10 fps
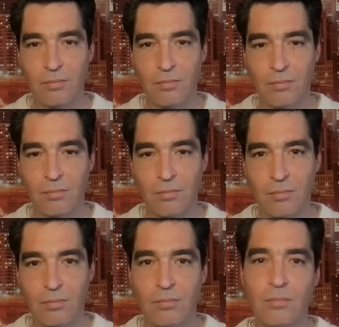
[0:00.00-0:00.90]

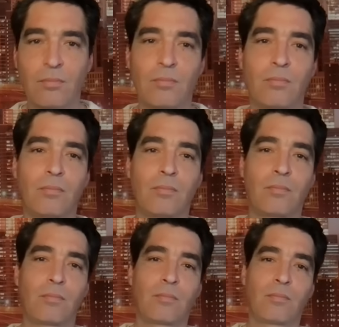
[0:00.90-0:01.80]

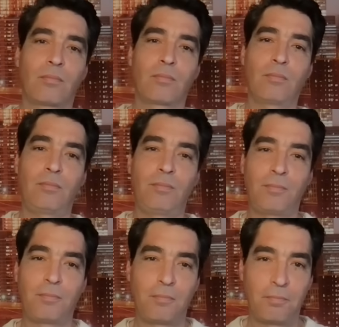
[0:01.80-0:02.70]

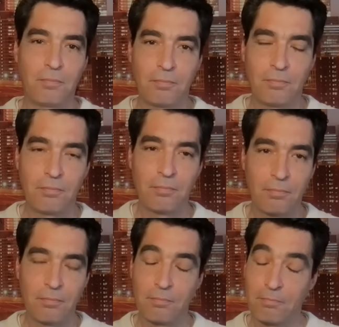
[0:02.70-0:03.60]

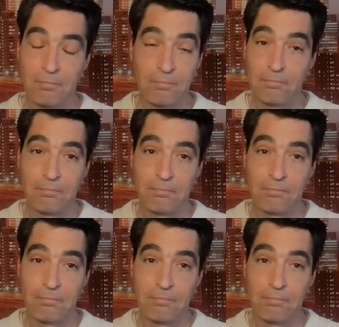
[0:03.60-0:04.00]
(silent)